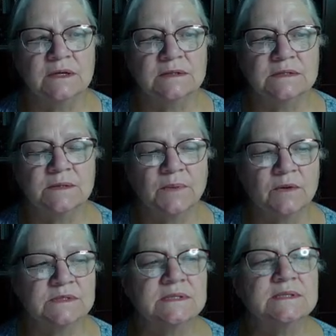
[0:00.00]

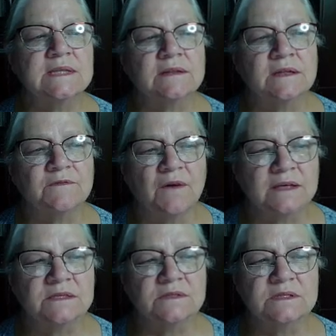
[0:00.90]
supposes that the
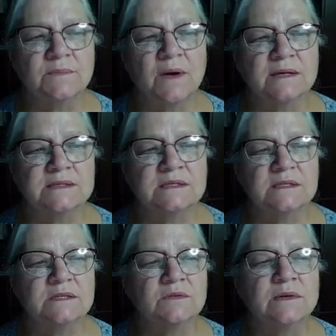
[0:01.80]
fossils
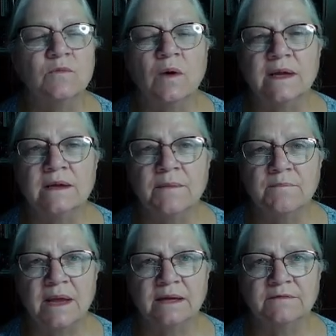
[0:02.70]
deposited during one
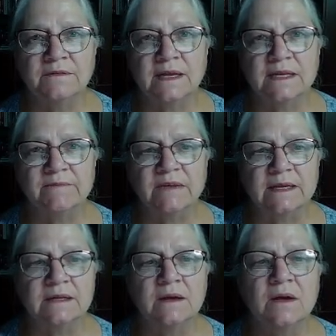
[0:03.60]
mega flood
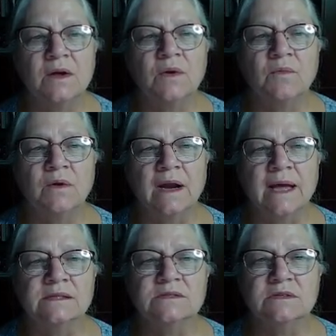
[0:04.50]
event,
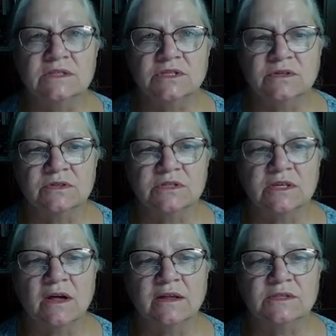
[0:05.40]
whereas traditional
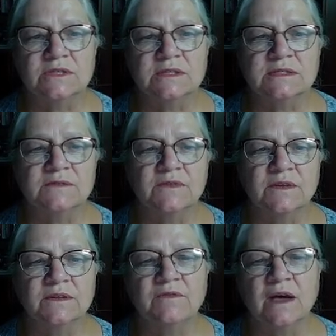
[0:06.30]
geologists
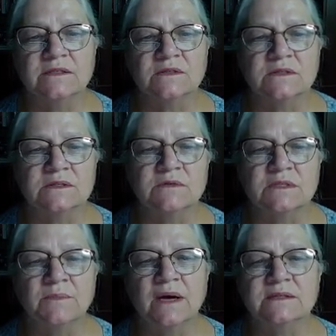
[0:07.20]
feel fossils were
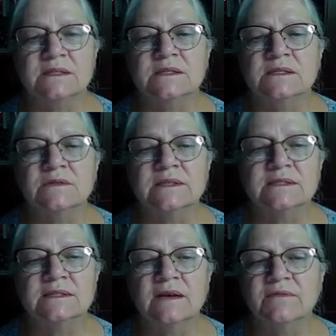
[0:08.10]
deposited during
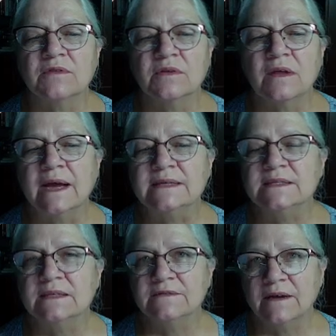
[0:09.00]
several
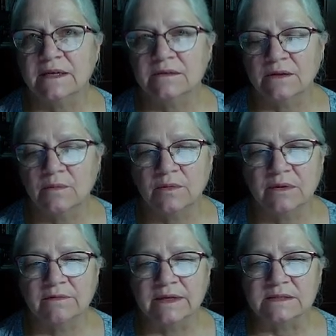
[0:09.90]
identified
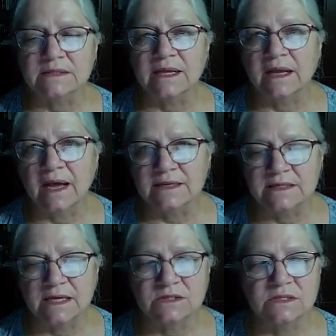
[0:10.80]
global events like
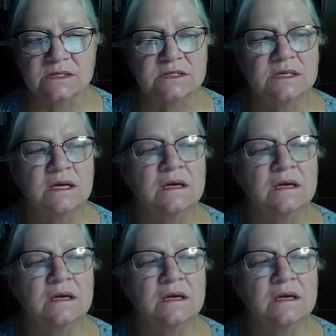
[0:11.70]
ice ages.